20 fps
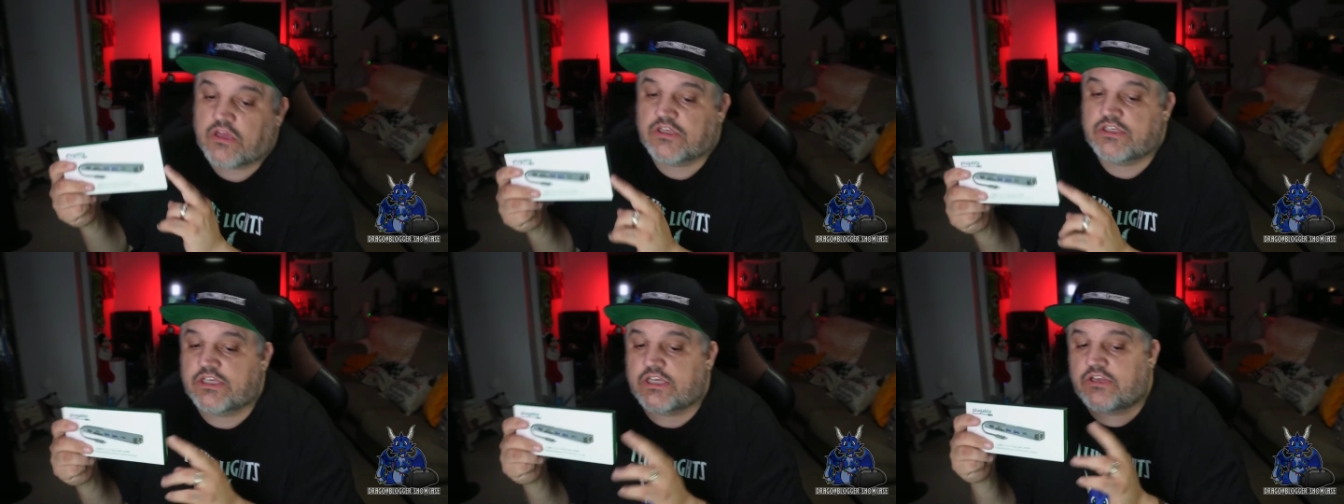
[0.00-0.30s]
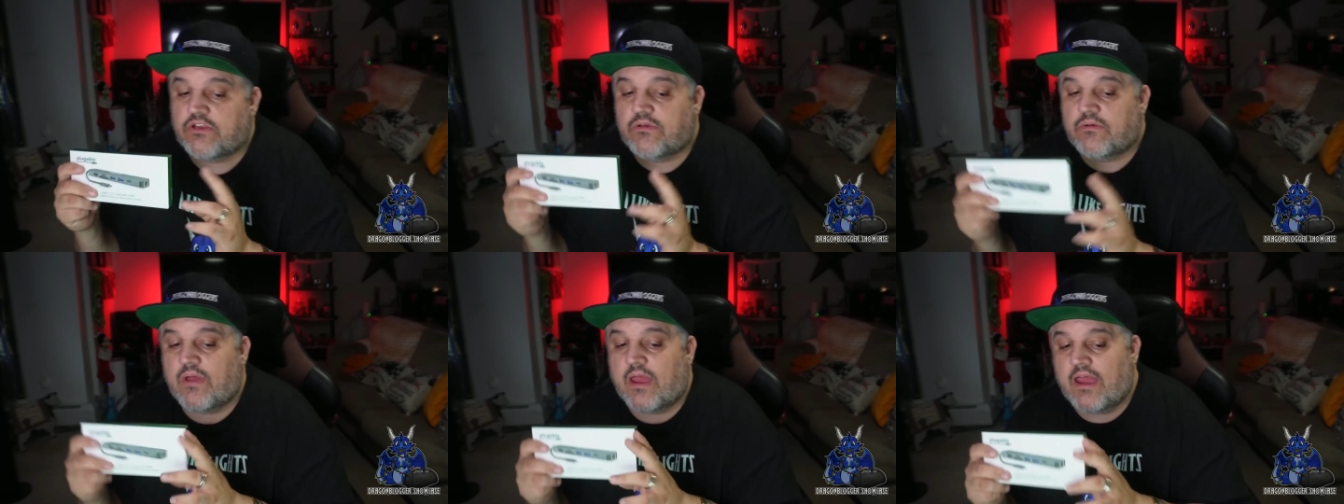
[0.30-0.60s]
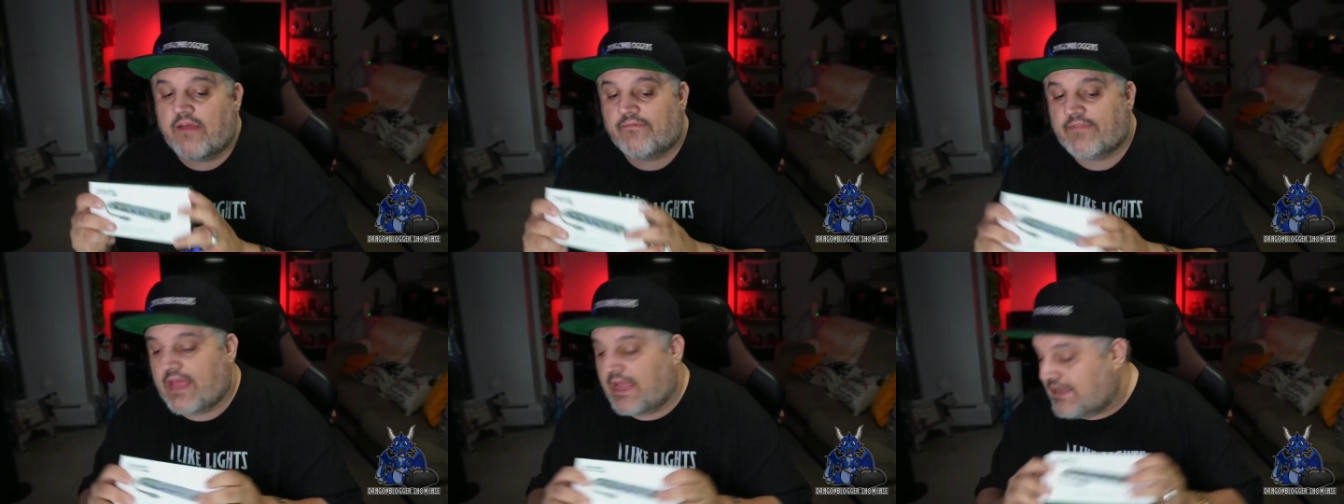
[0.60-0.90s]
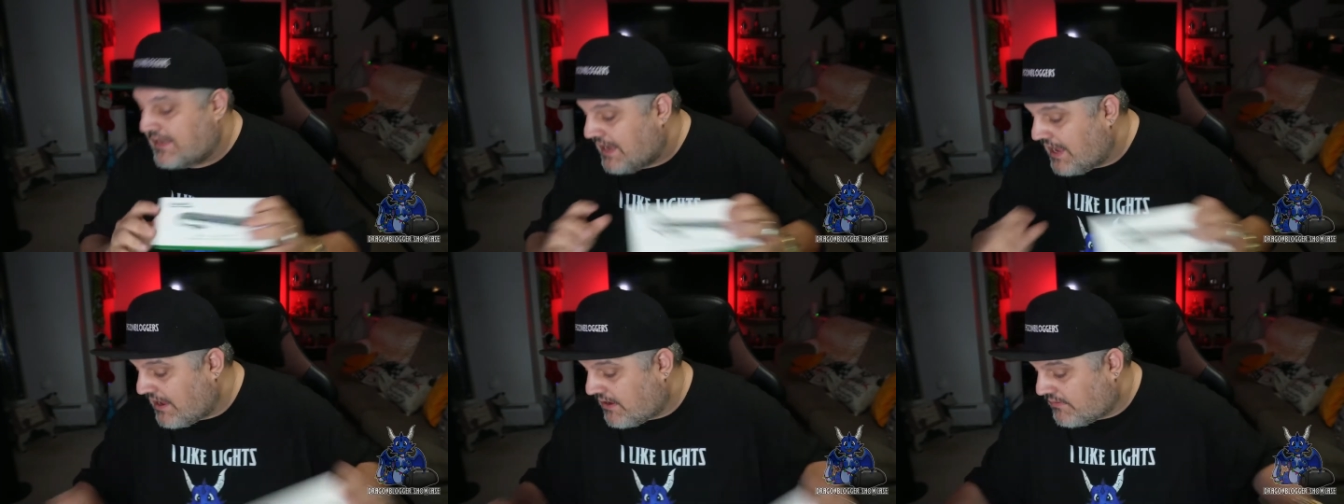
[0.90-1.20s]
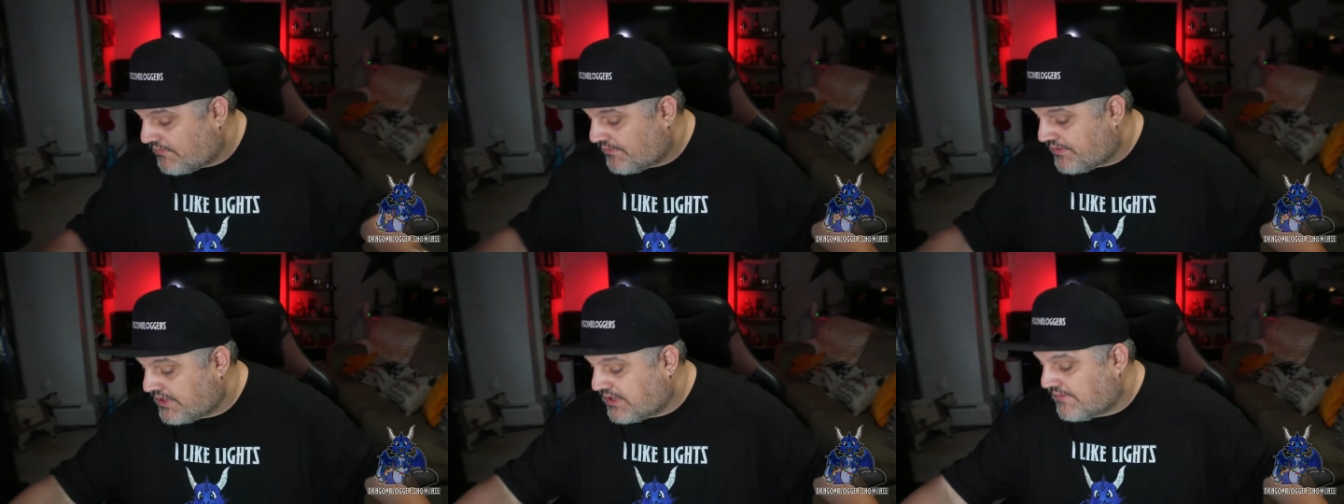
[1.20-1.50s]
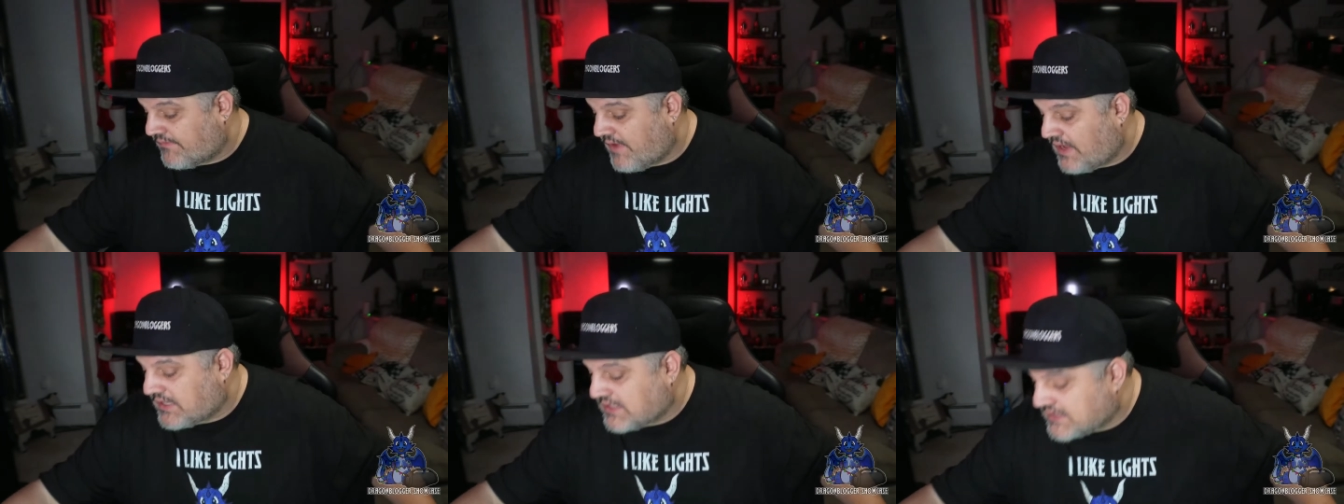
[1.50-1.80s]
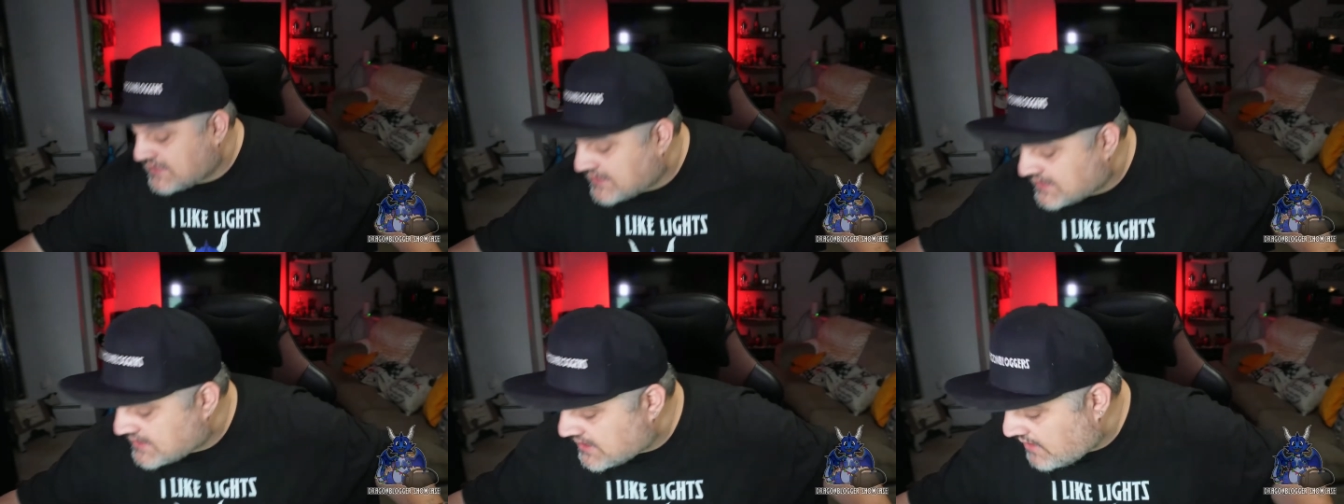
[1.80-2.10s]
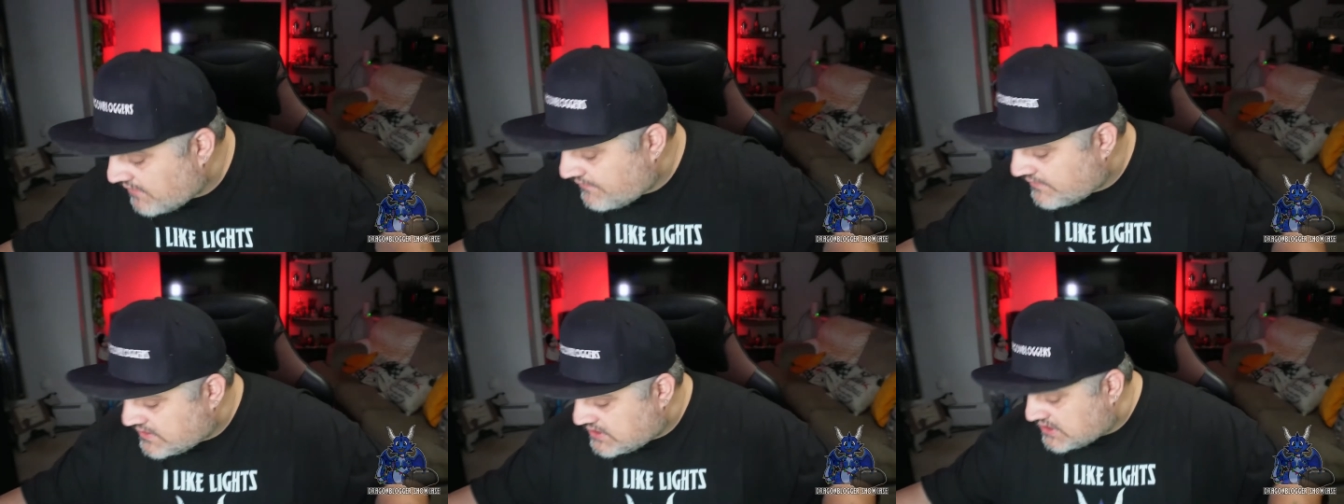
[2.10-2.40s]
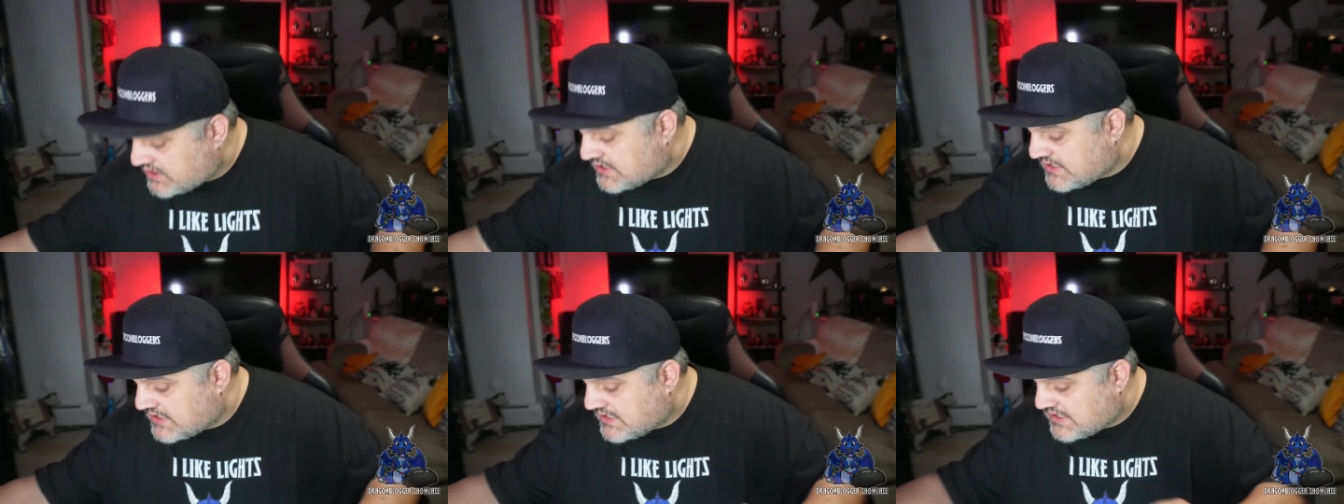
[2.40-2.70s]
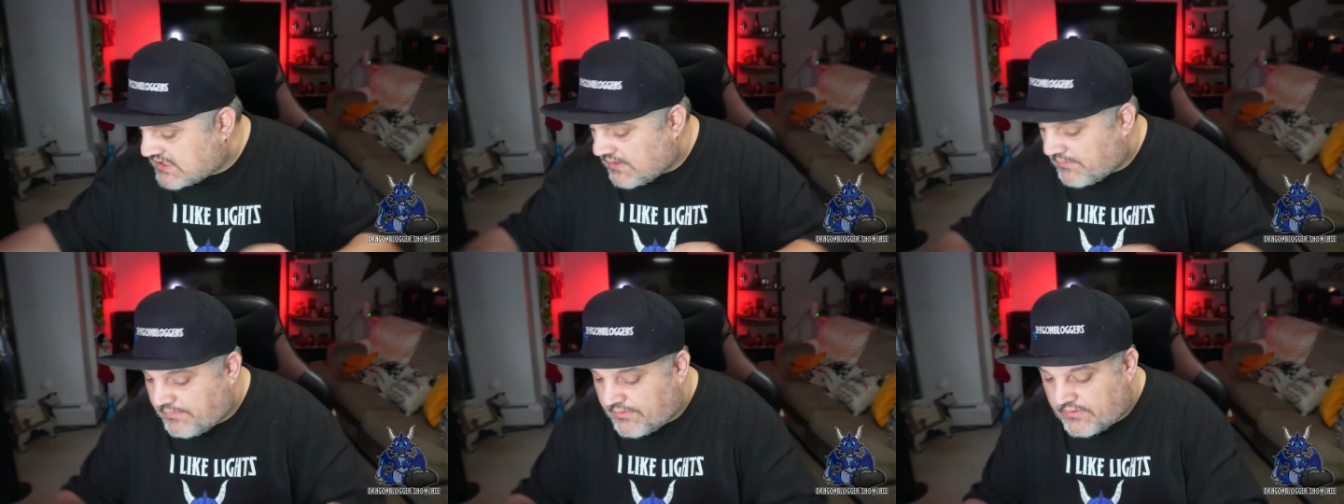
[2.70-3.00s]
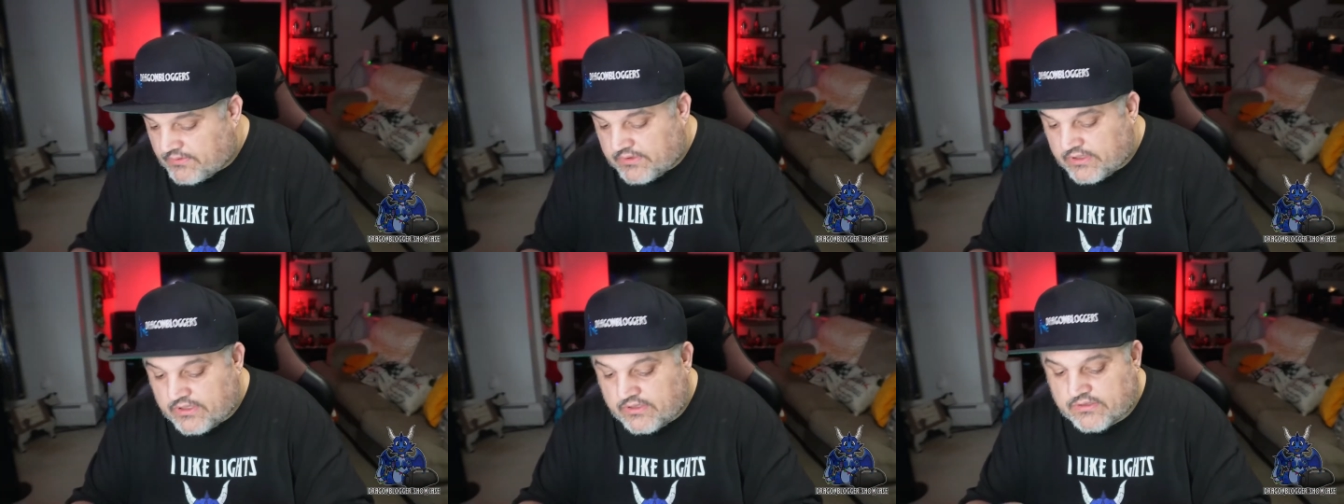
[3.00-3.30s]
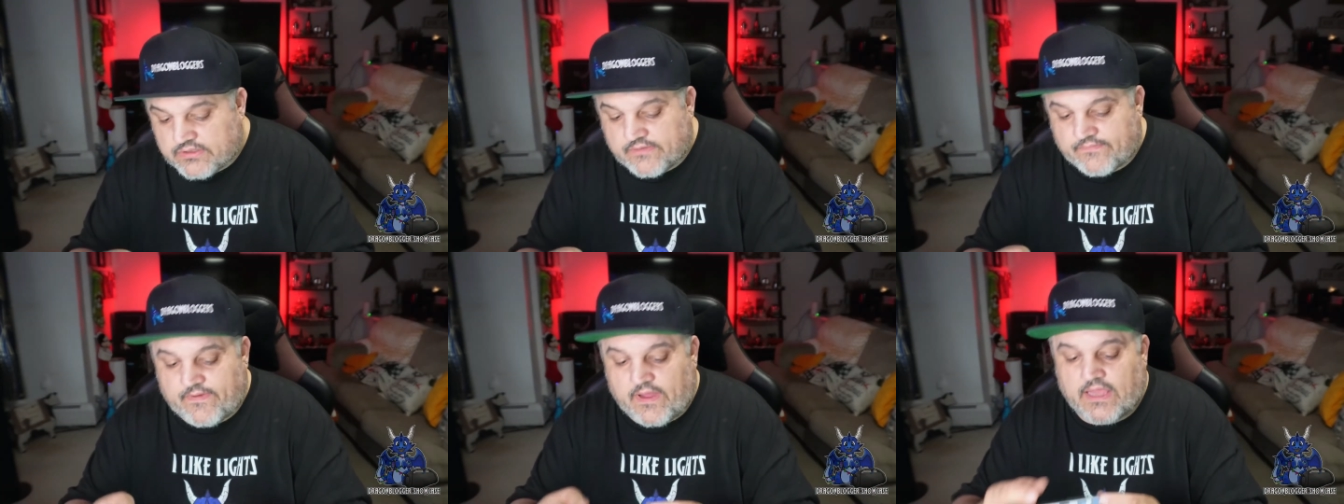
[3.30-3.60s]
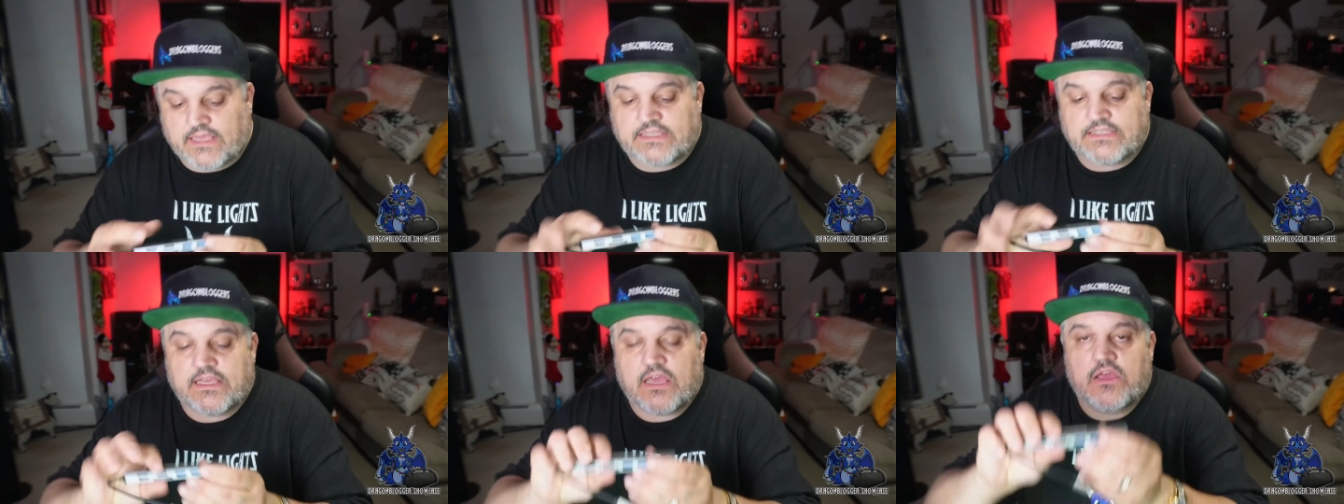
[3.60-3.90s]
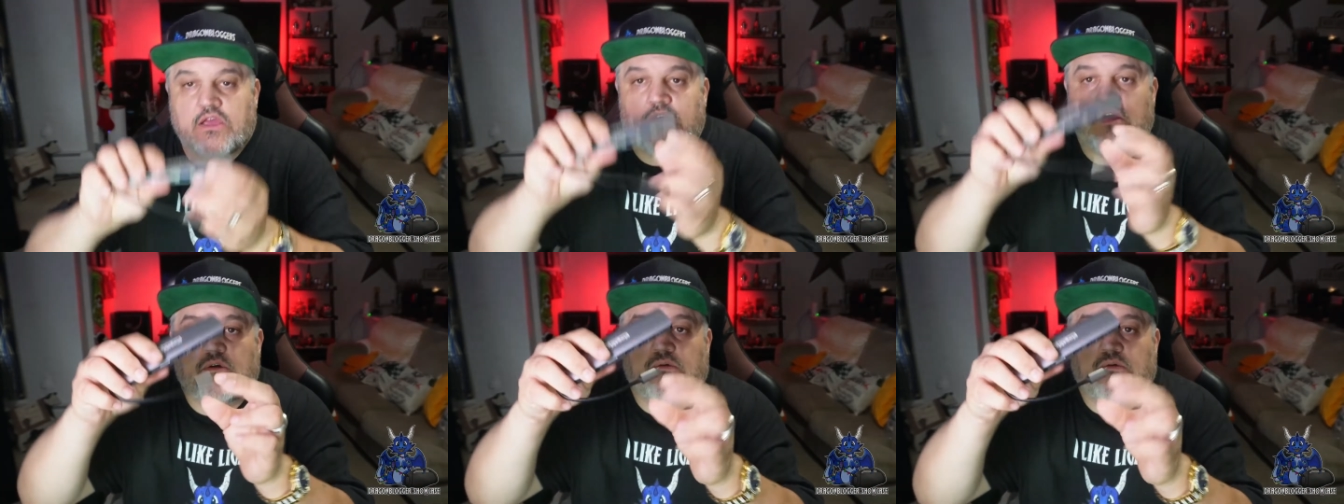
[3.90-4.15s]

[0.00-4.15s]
So you do have that. Now, the device itself is just a simple little device